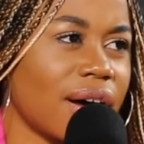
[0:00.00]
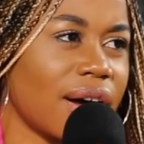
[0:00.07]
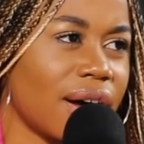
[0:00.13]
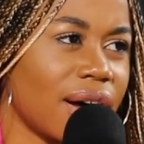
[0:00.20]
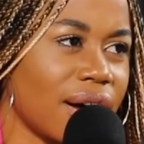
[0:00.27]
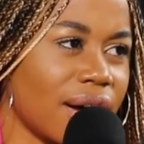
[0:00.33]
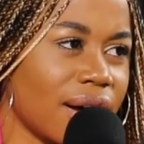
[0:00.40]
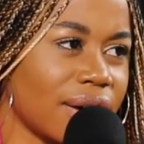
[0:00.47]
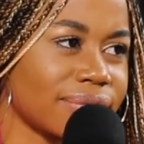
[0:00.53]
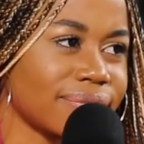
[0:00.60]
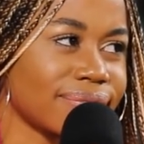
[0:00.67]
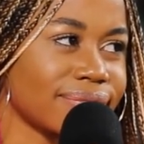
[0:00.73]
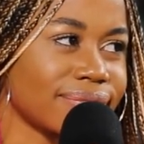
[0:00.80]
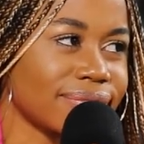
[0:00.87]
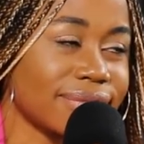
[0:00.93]
yeah,
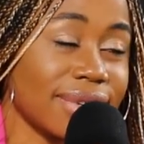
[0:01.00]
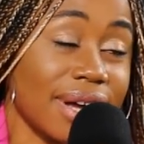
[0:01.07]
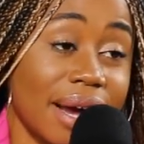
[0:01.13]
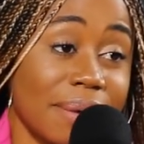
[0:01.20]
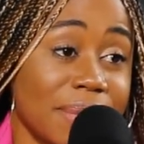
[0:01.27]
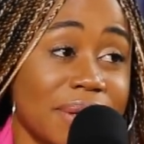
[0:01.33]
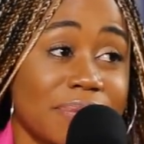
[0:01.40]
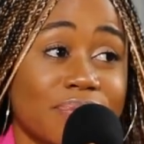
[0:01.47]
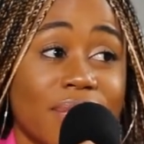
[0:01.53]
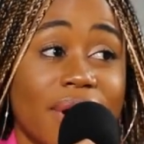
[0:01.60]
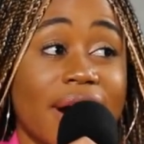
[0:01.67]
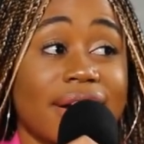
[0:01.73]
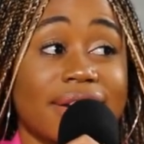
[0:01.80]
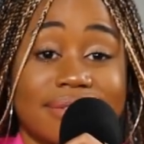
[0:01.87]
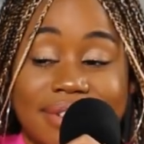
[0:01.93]
I mean,
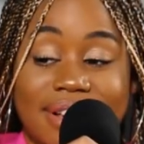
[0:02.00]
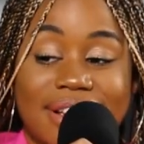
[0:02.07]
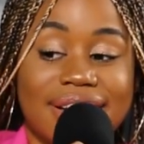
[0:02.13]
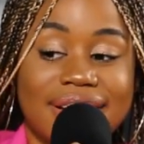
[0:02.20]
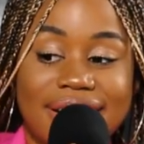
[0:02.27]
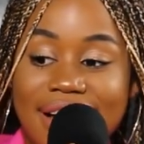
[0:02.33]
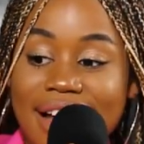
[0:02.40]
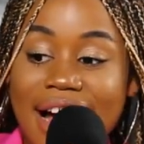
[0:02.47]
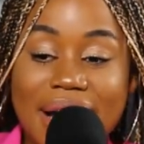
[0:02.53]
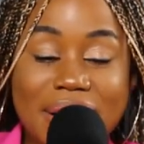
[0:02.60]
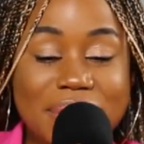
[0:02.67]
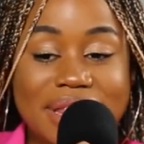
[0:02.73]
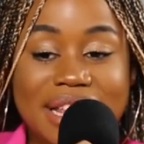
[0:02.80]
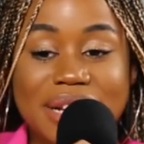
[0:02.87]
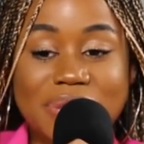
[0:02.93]
pray.
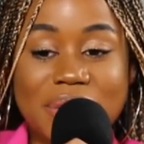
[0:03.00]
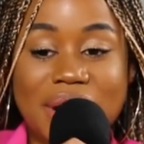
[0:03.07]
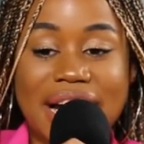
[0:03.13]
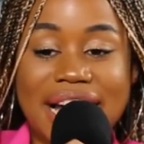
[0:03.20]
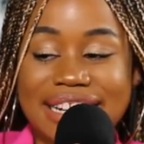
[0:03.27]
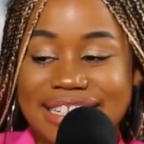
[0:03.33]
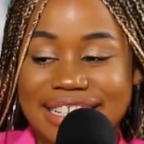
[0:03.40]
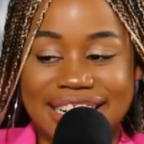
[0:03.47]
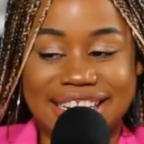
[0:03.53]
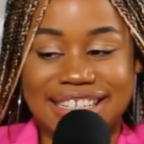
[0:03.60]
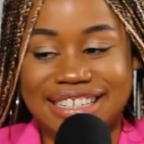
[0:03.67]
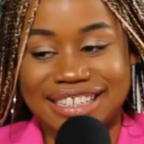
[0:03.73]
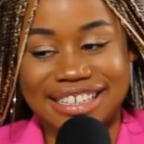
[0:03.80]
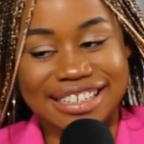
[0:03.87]
I mean, that's what I did.